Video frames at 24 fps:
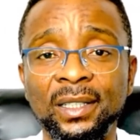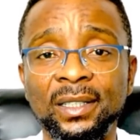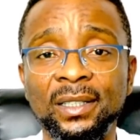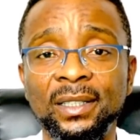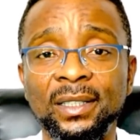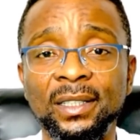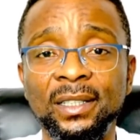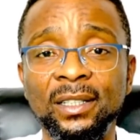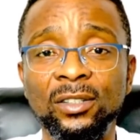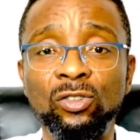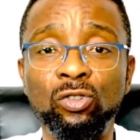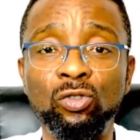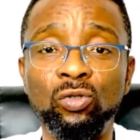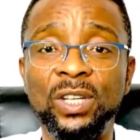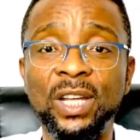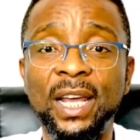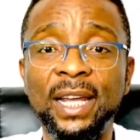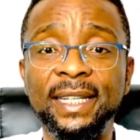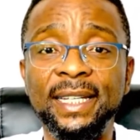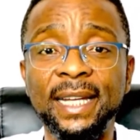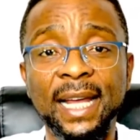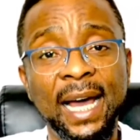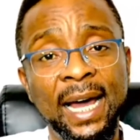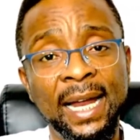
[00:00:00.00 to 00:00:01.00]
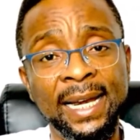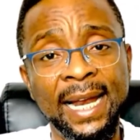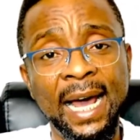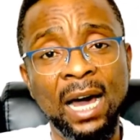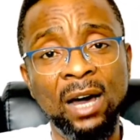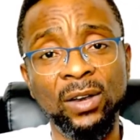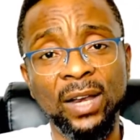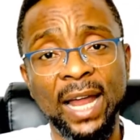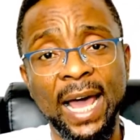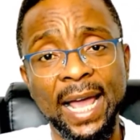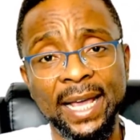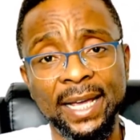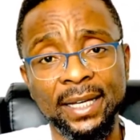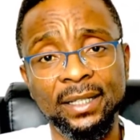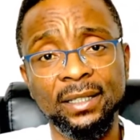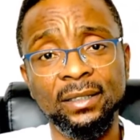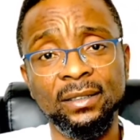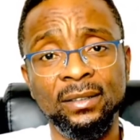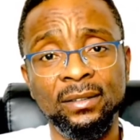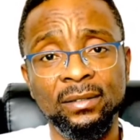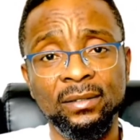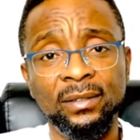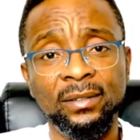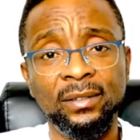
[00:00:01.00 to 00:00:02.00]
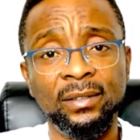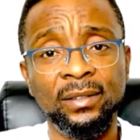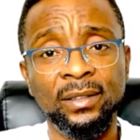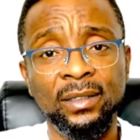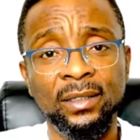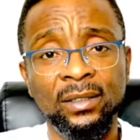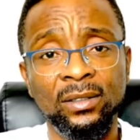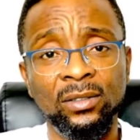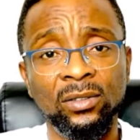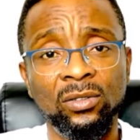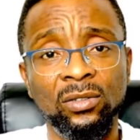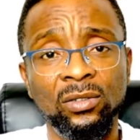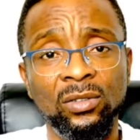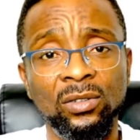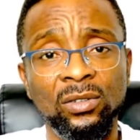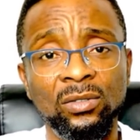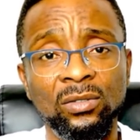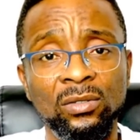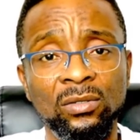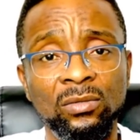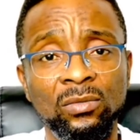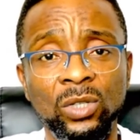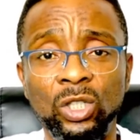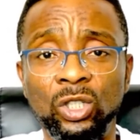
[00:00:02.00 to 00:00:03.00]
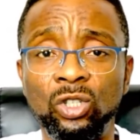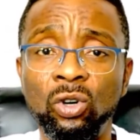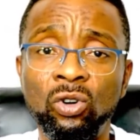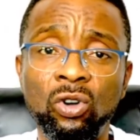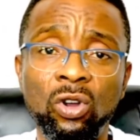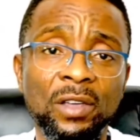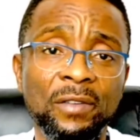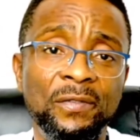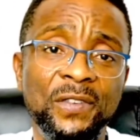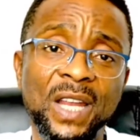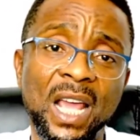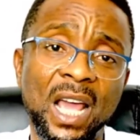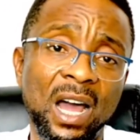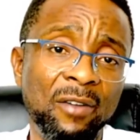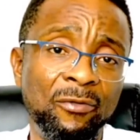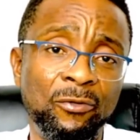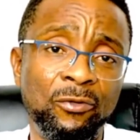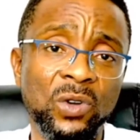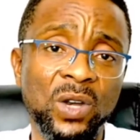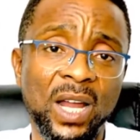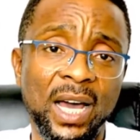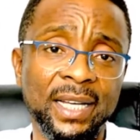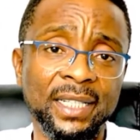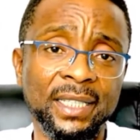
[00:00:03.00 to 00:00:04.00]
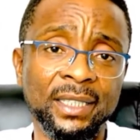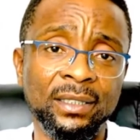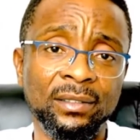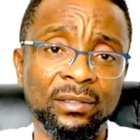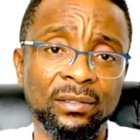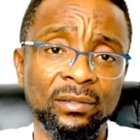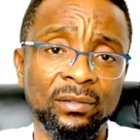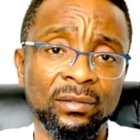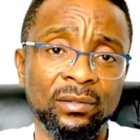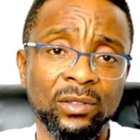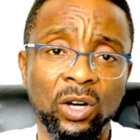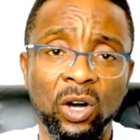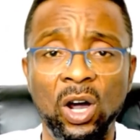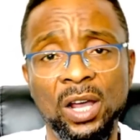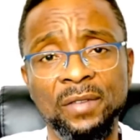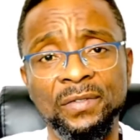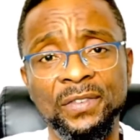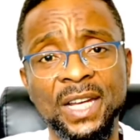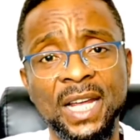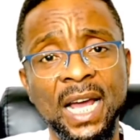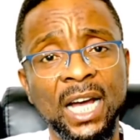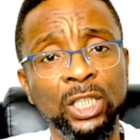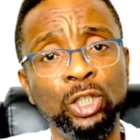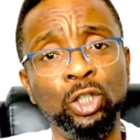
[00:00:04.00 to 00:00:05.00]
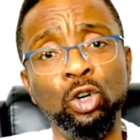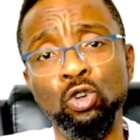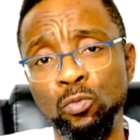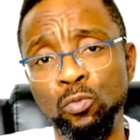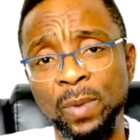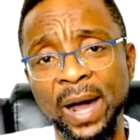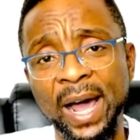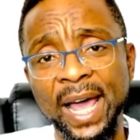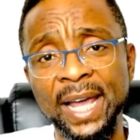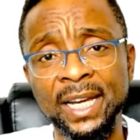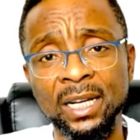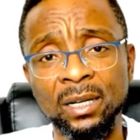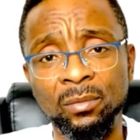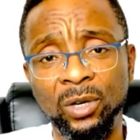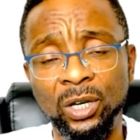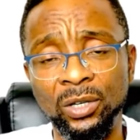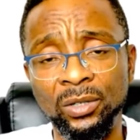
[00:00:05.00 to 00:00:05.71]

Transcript: today they are now like, we don't know if they are Fulani or if they are Yoruba anymore.